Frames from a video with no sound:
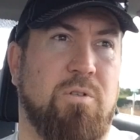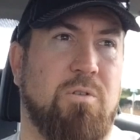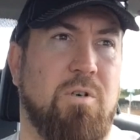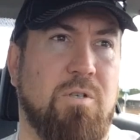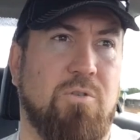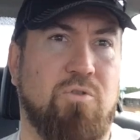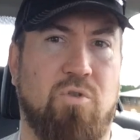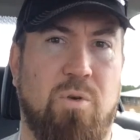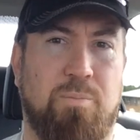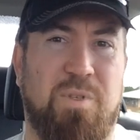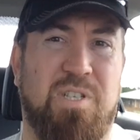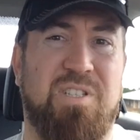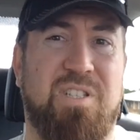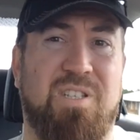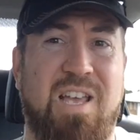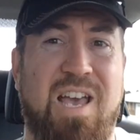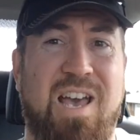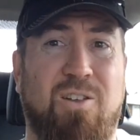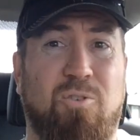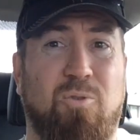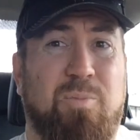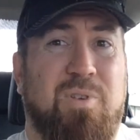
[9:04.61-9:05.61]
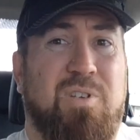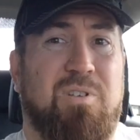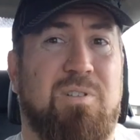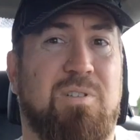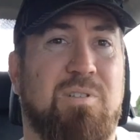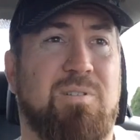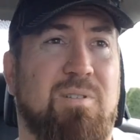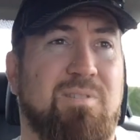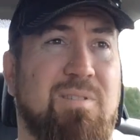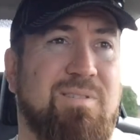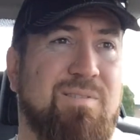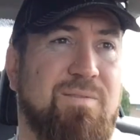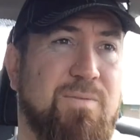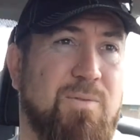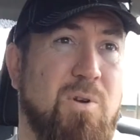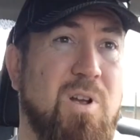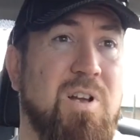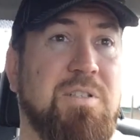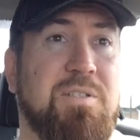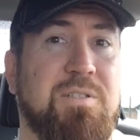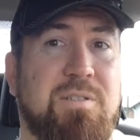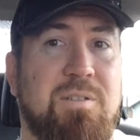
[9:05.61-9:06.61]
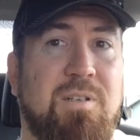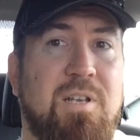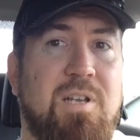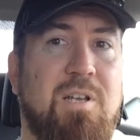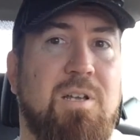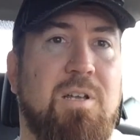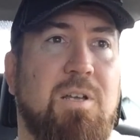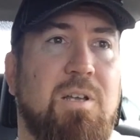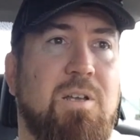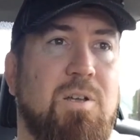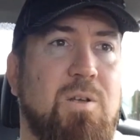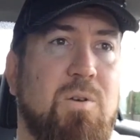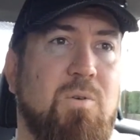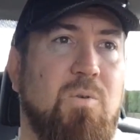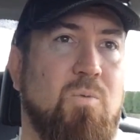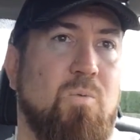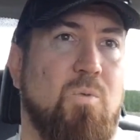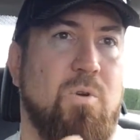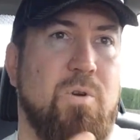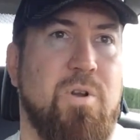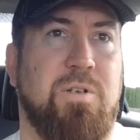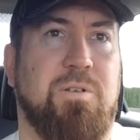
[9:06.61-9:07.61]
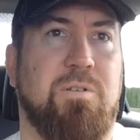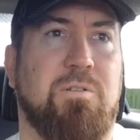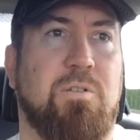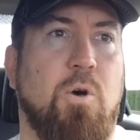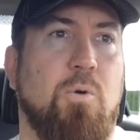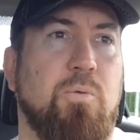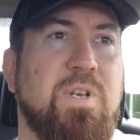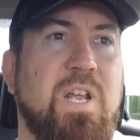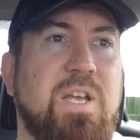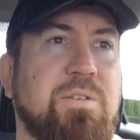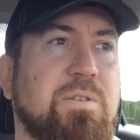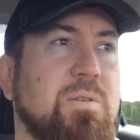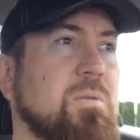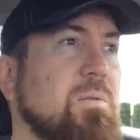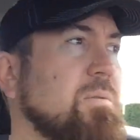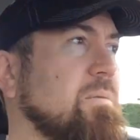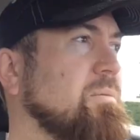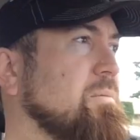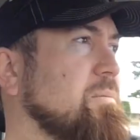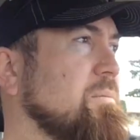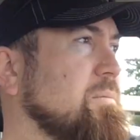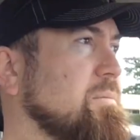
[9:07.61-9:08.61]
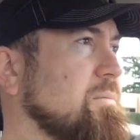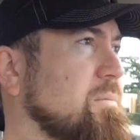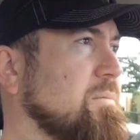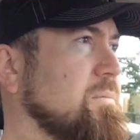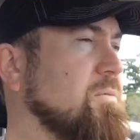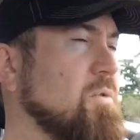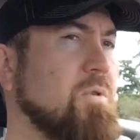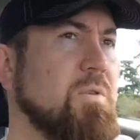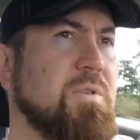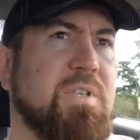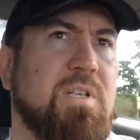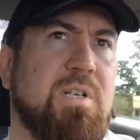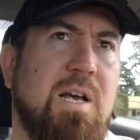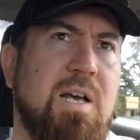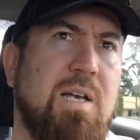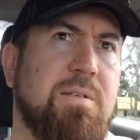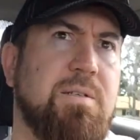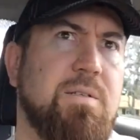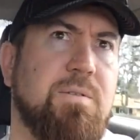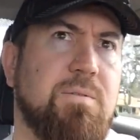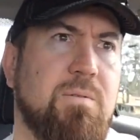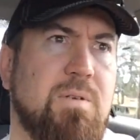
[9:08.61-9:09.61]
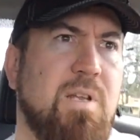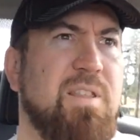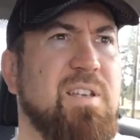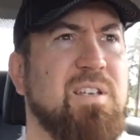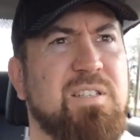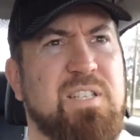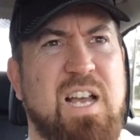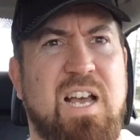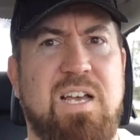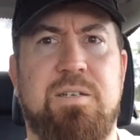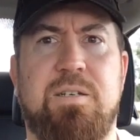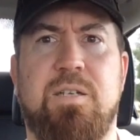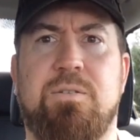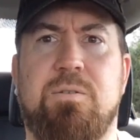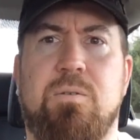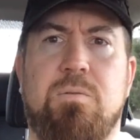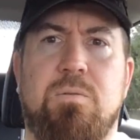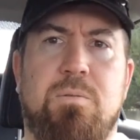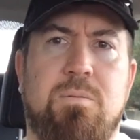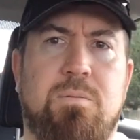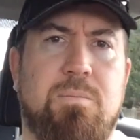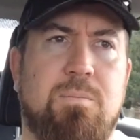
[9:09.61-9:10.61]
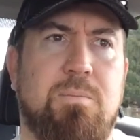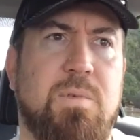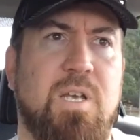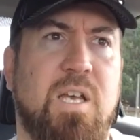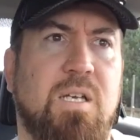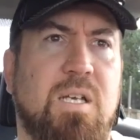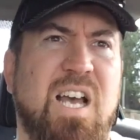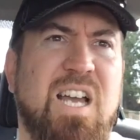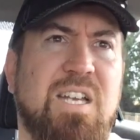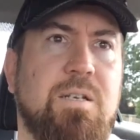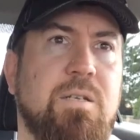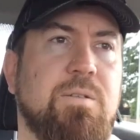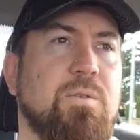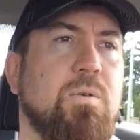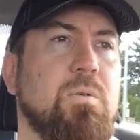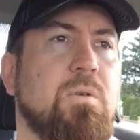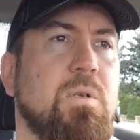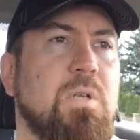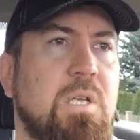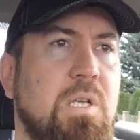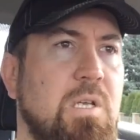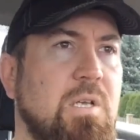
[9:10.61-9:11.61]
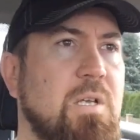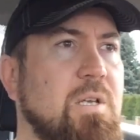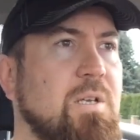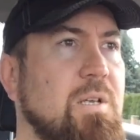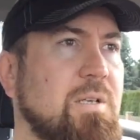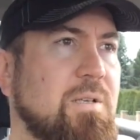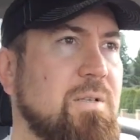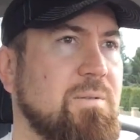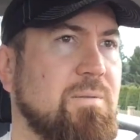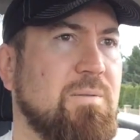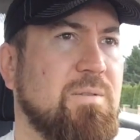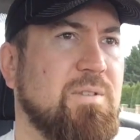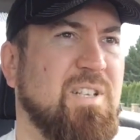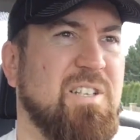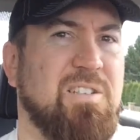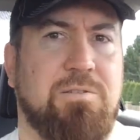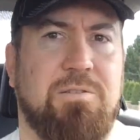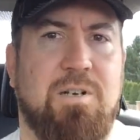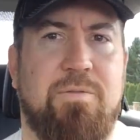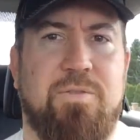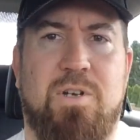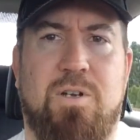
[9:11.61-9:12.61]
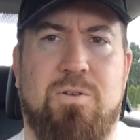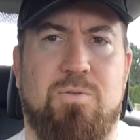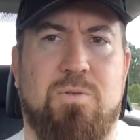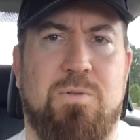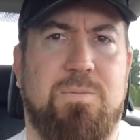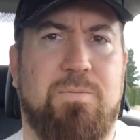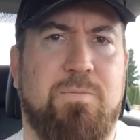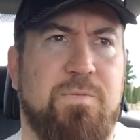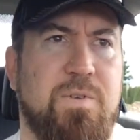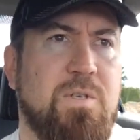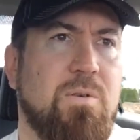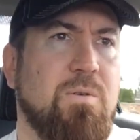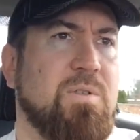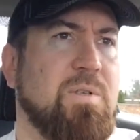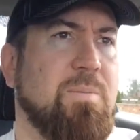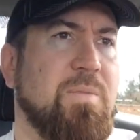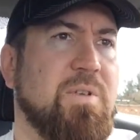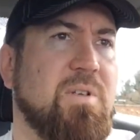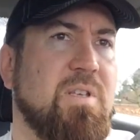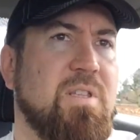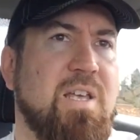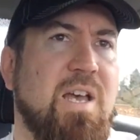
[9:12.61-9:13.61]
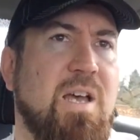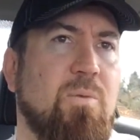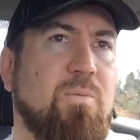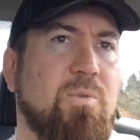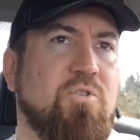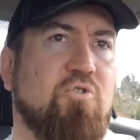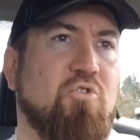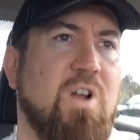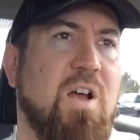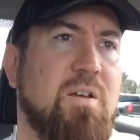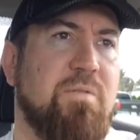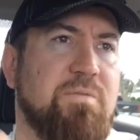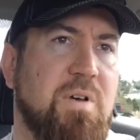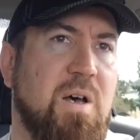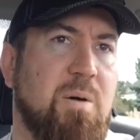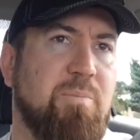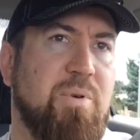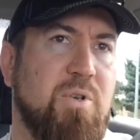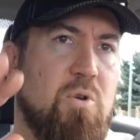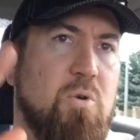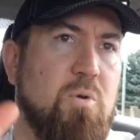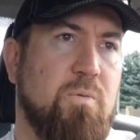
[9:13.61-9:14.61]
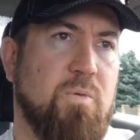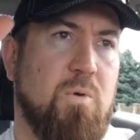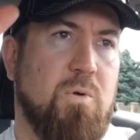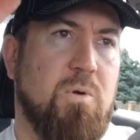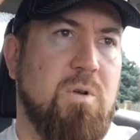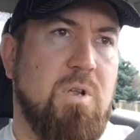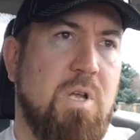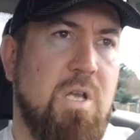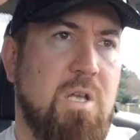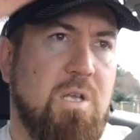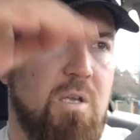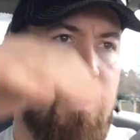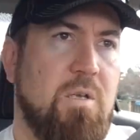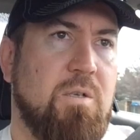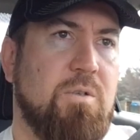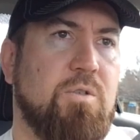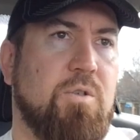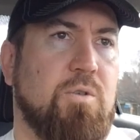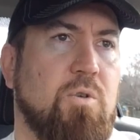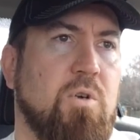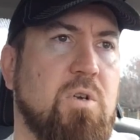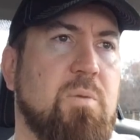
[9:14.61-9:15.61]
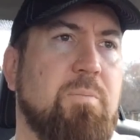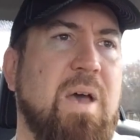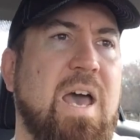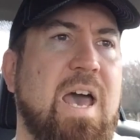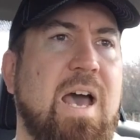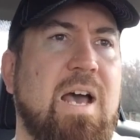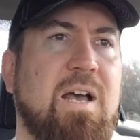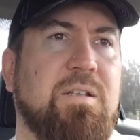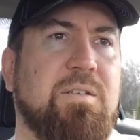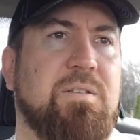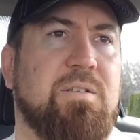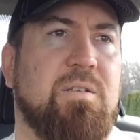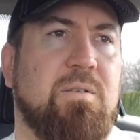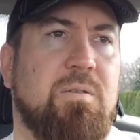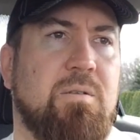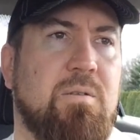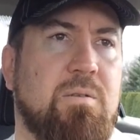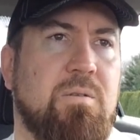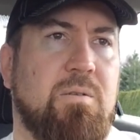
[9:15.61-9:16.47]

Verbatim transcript: on a long trip to Seattle, because for us, we're in the low desert, or is it high desert? I think it's high desert. Yeah, high desert. It's like 1,100 feet or something like that. We drive up and over Chinook Pass,